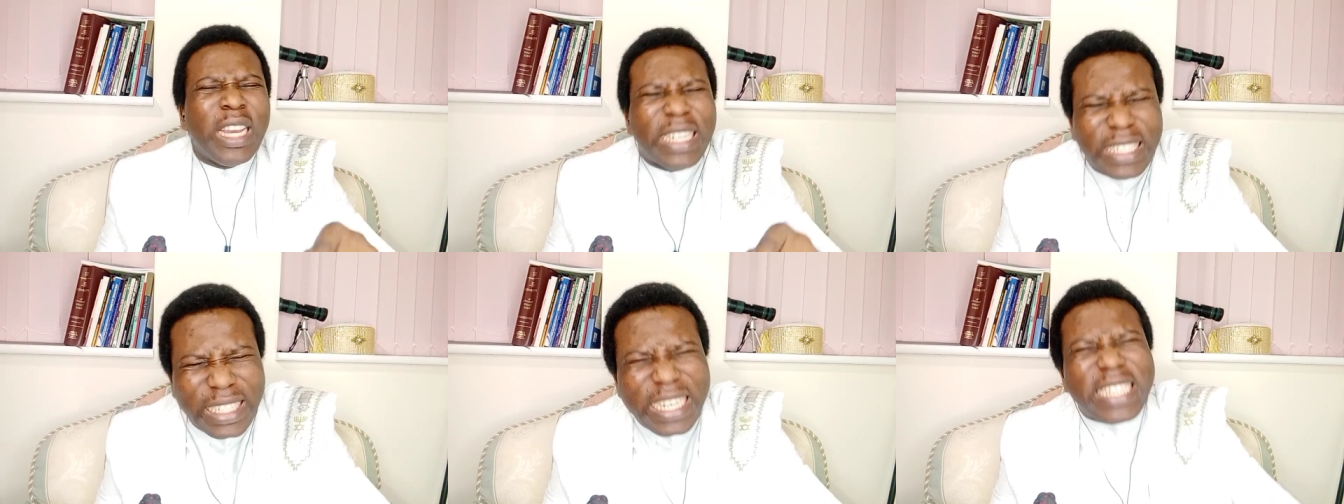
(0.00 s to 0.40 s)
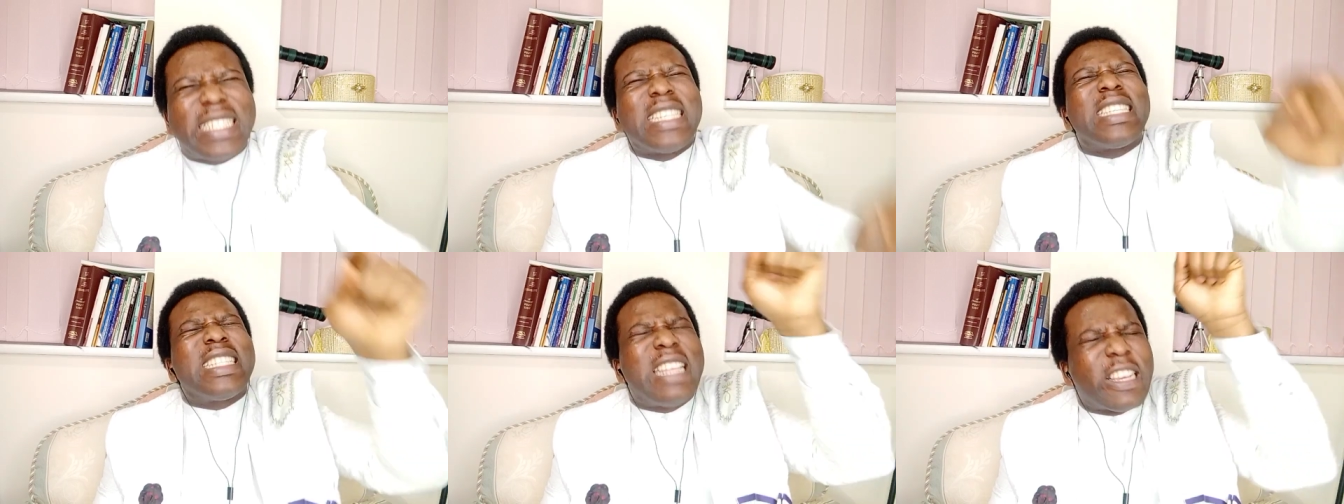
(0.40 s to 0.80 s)
This
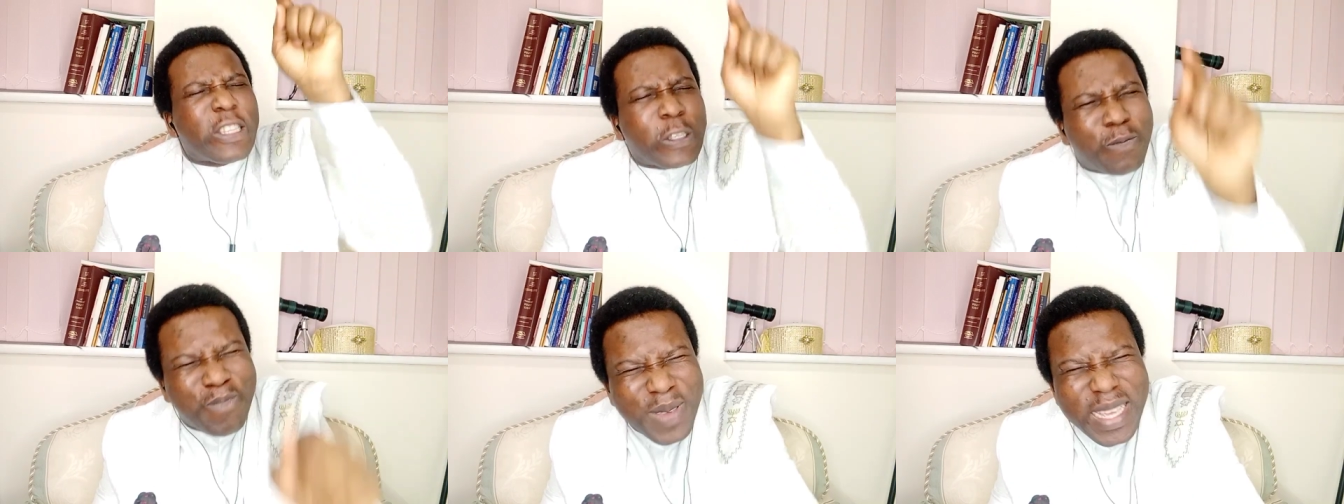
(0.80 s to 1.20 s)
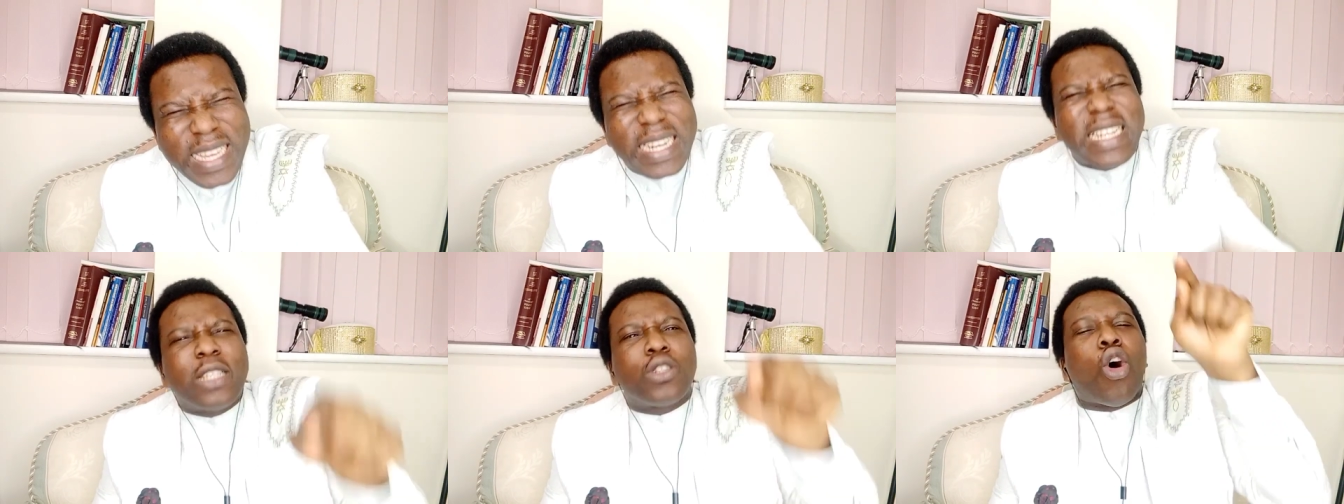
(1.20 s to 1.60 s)
is the
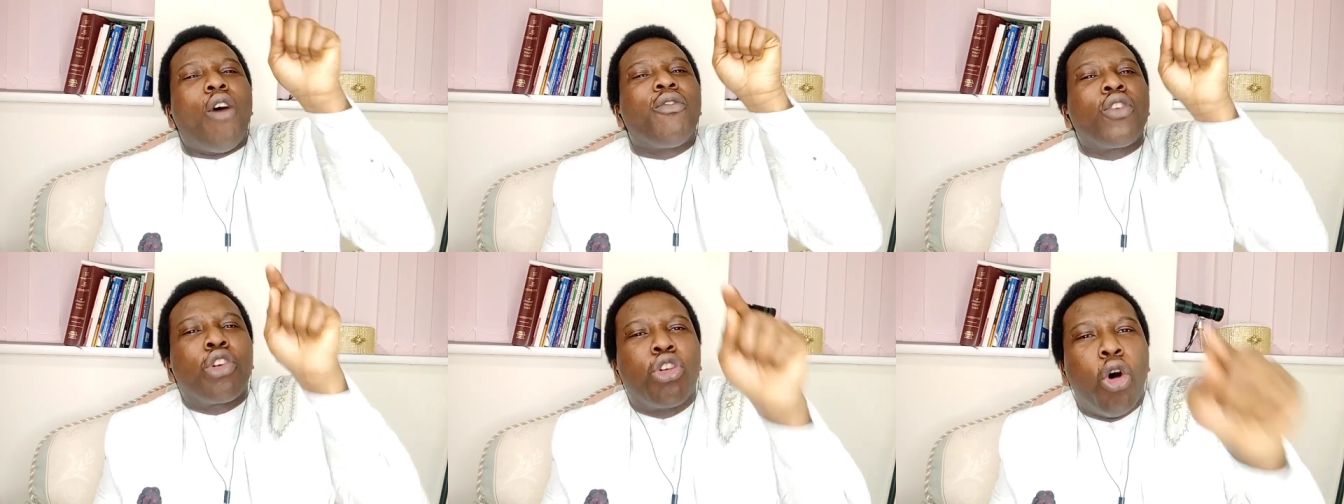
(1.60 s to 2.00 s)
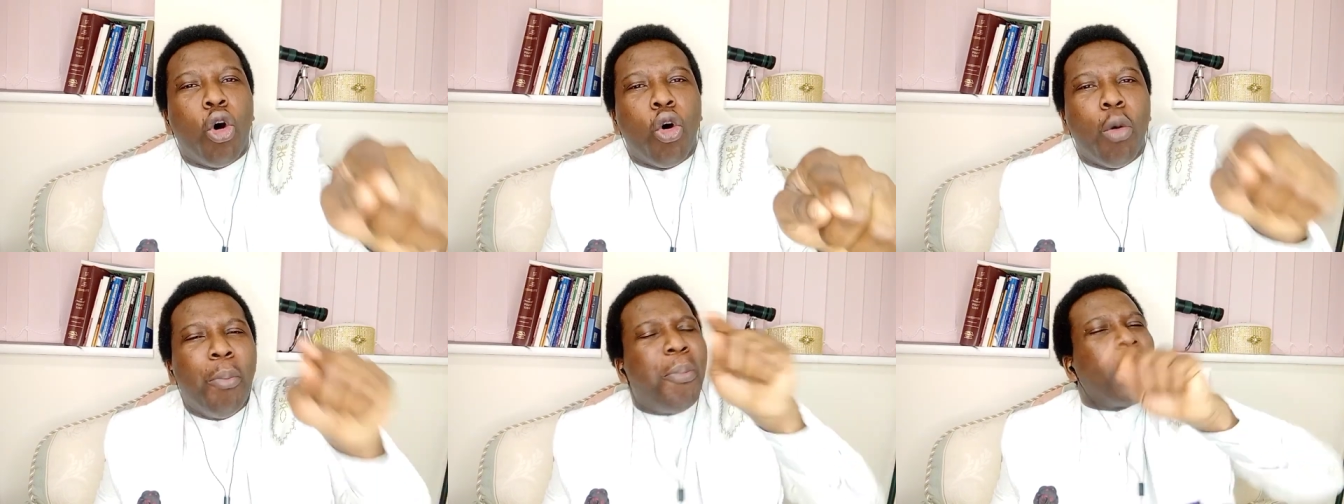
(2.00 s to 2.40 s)
spirit of
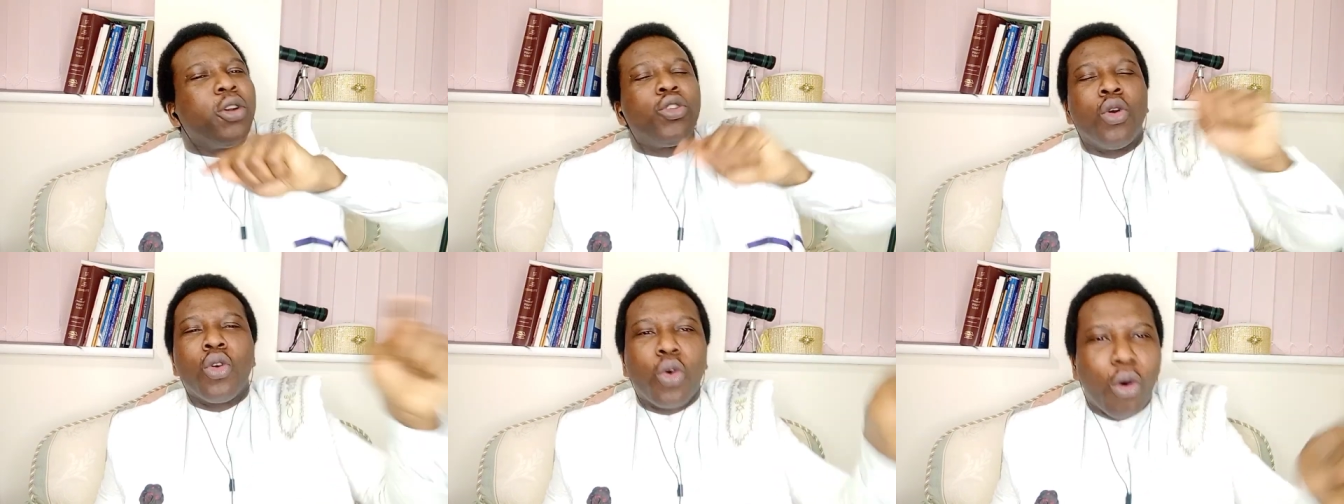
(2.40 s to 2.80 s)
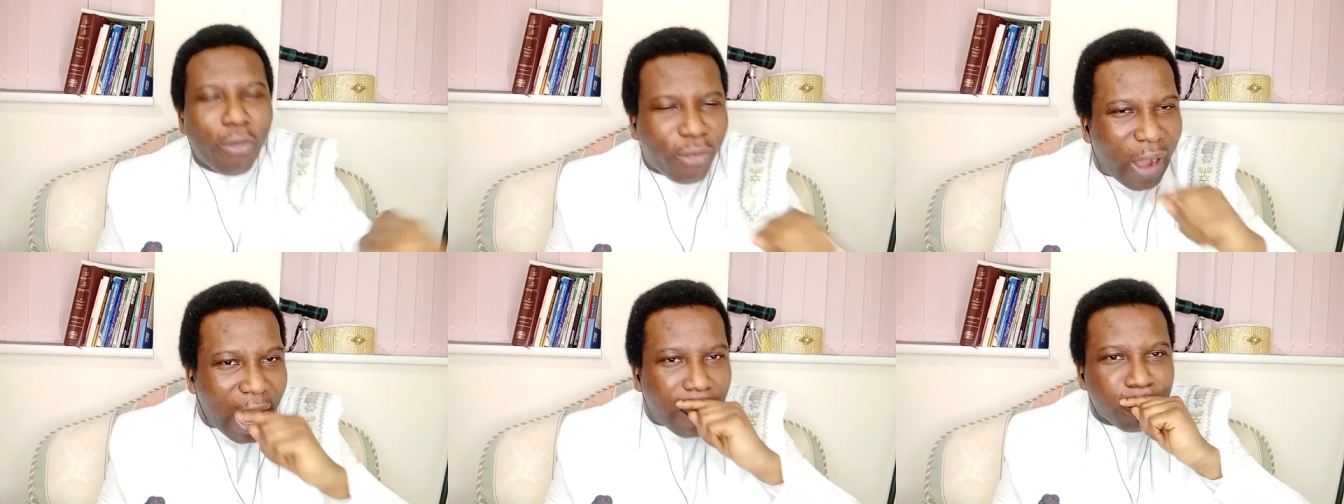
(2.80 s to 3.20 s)
go but don't go
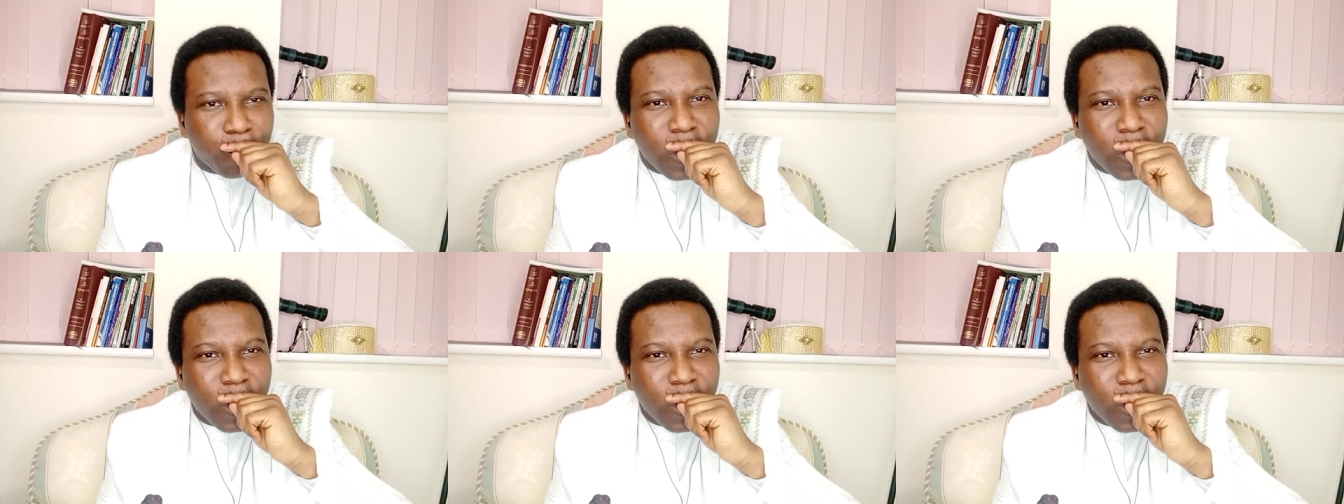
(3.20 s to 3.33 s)
far.